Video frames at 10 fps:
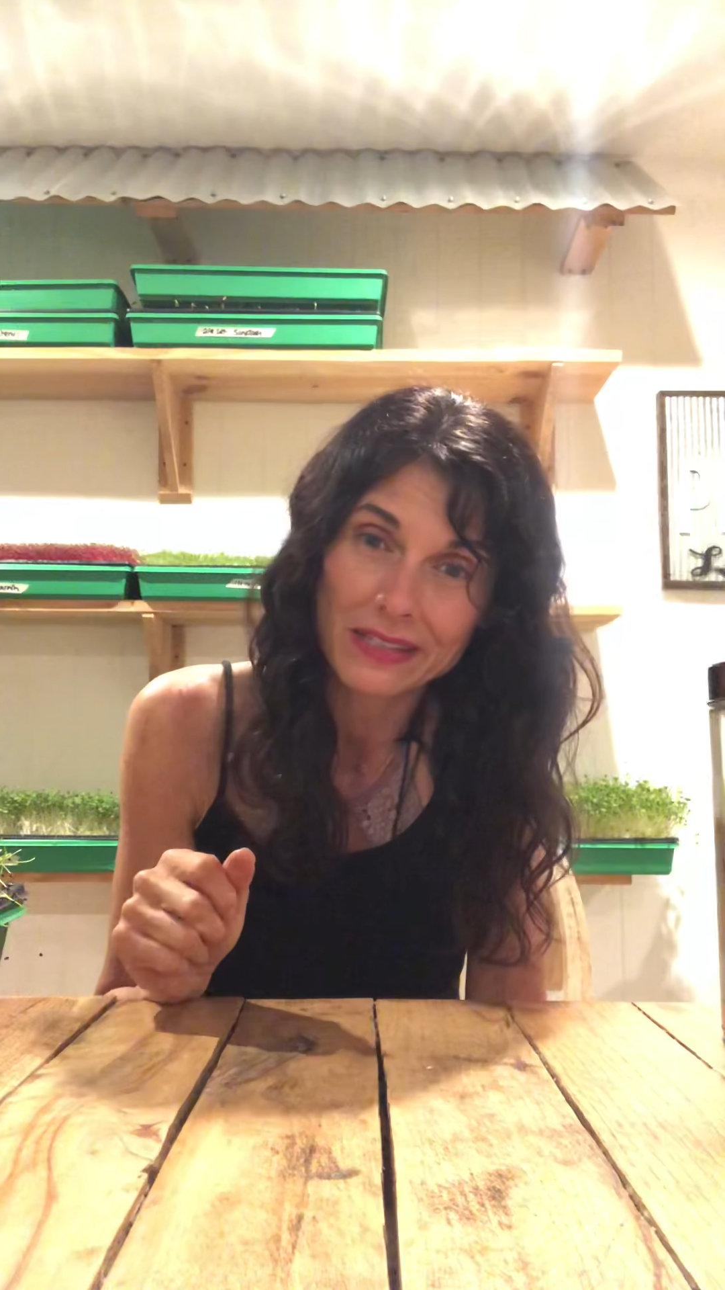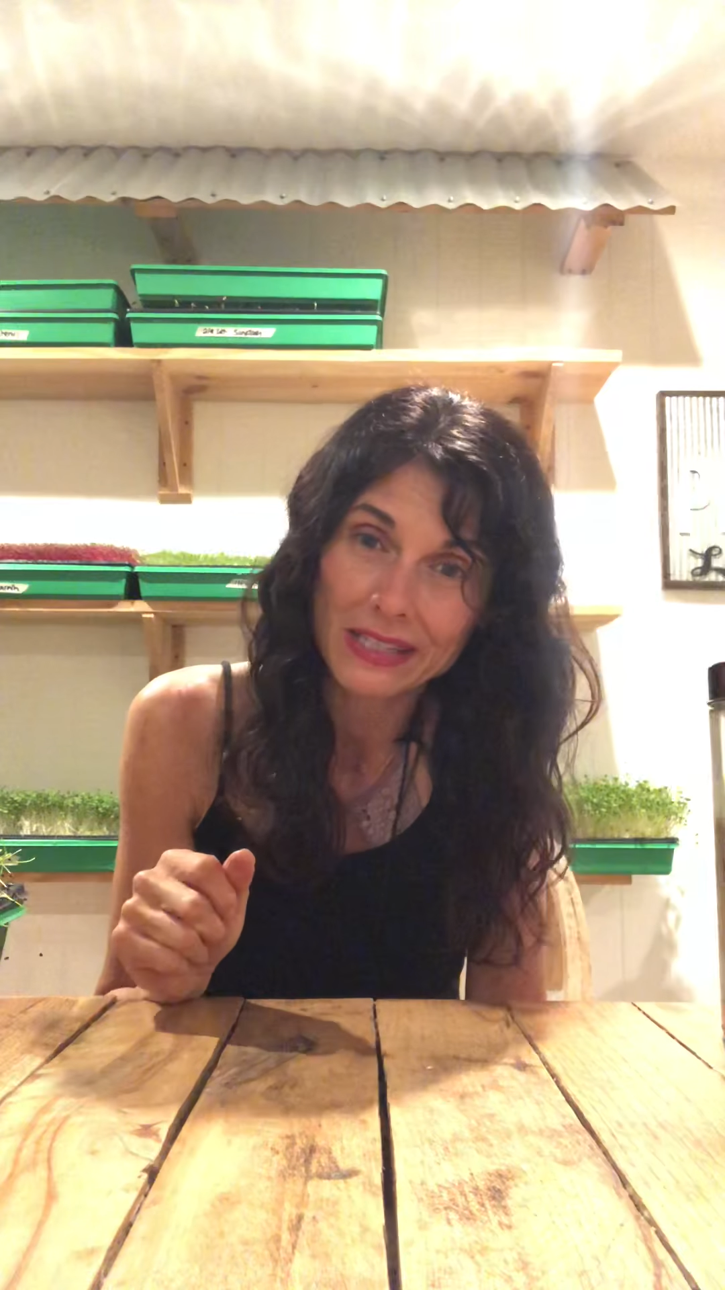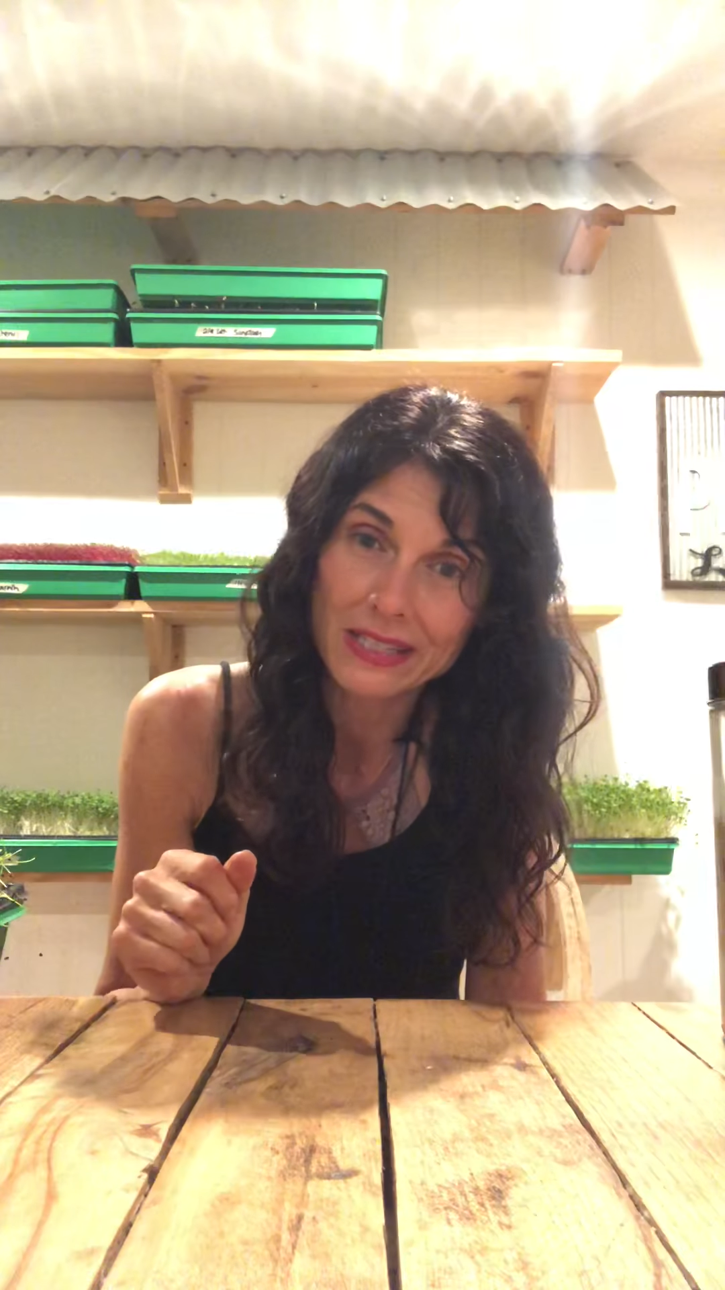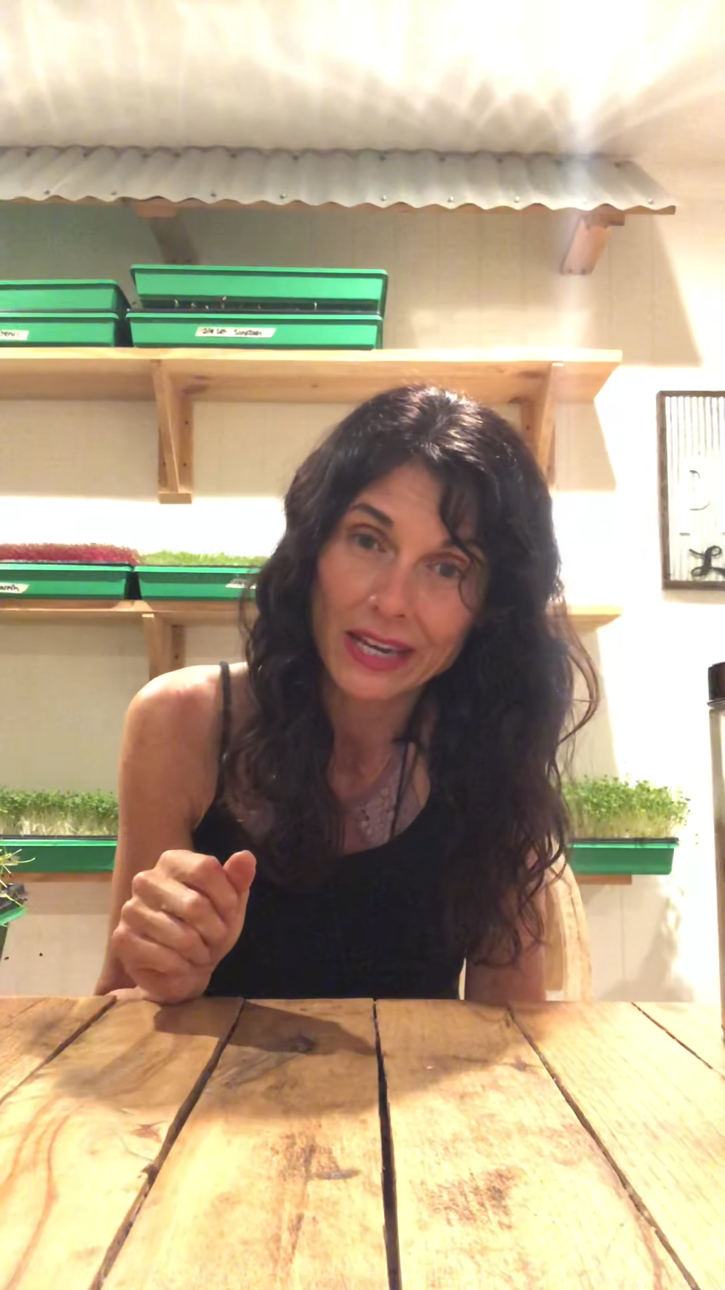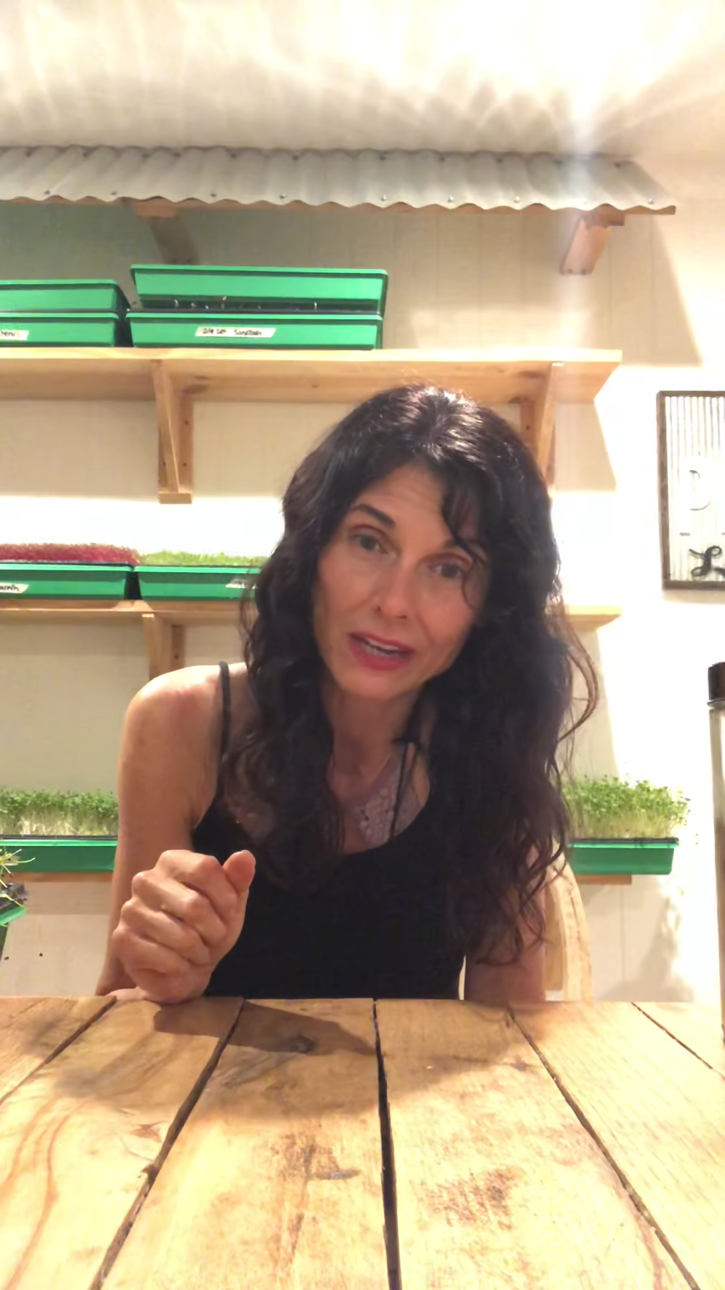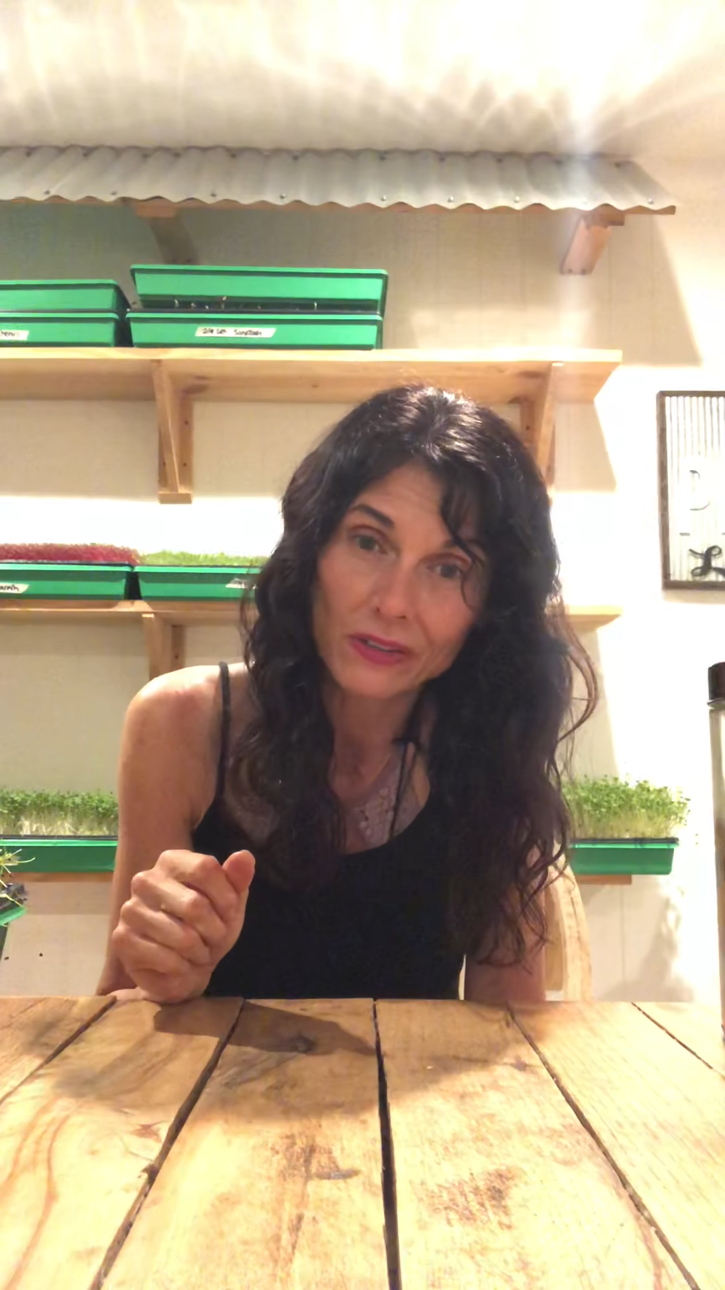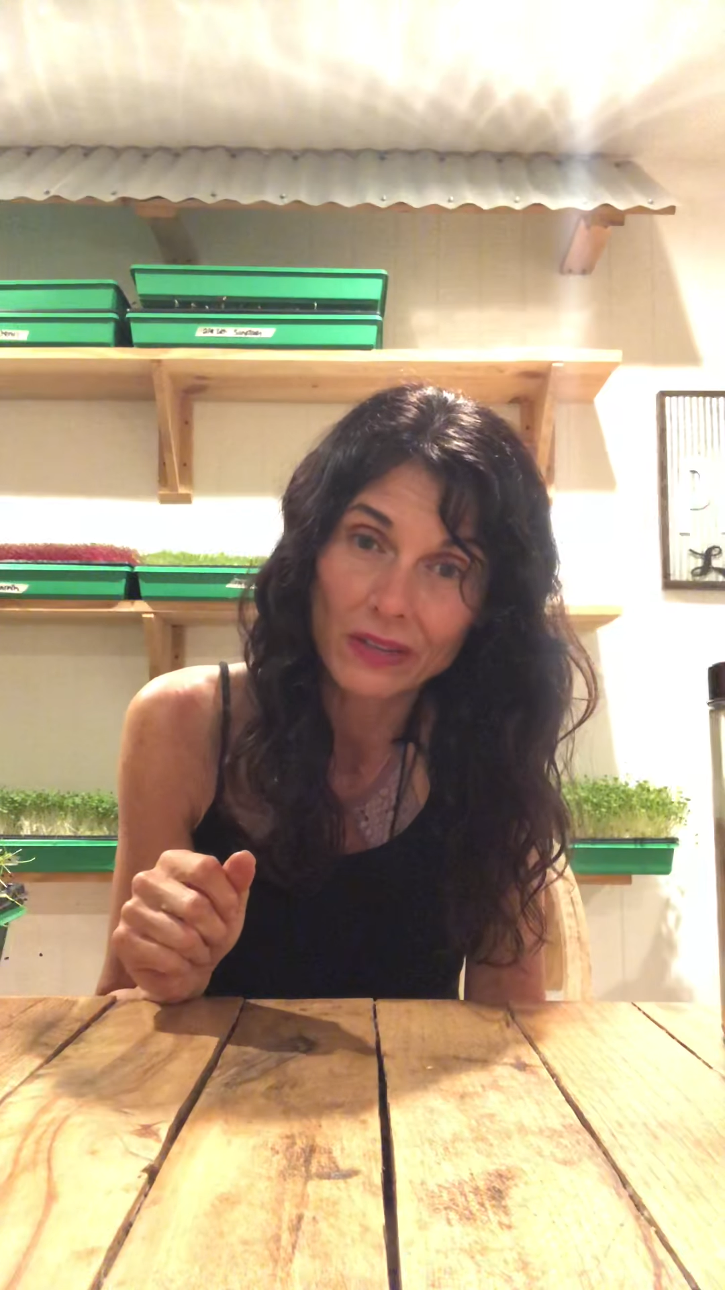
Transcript: container